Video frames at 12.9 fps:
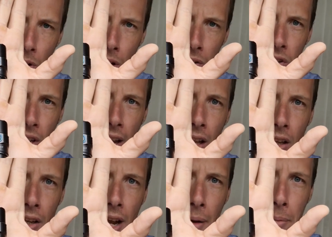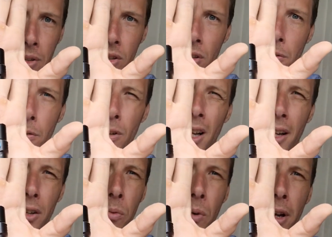on sale on Amazon for
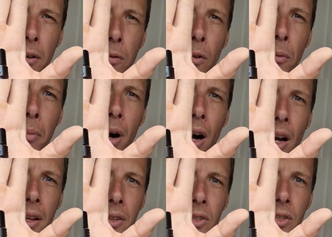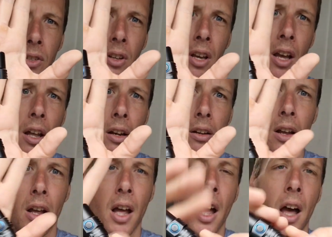like 24 bucks,
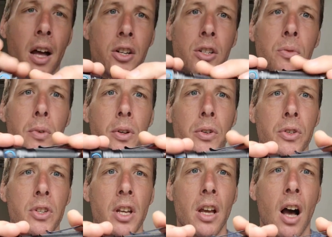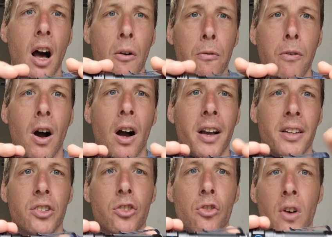and I just wanted to see how far
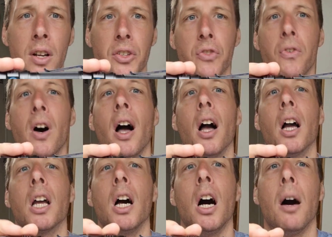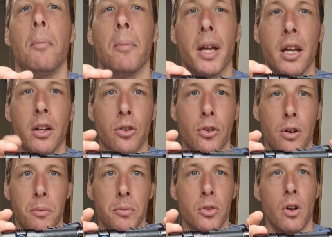has Trustfire come in
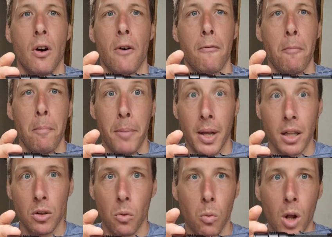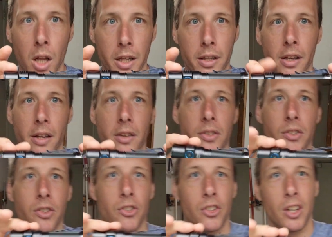terms of build quality. Is
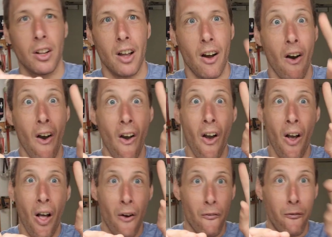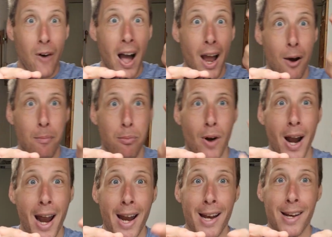it still a fire
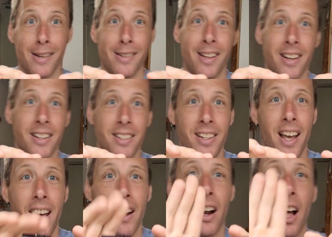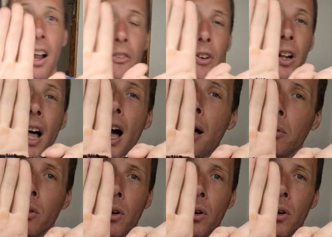brand that is kind of unreliable,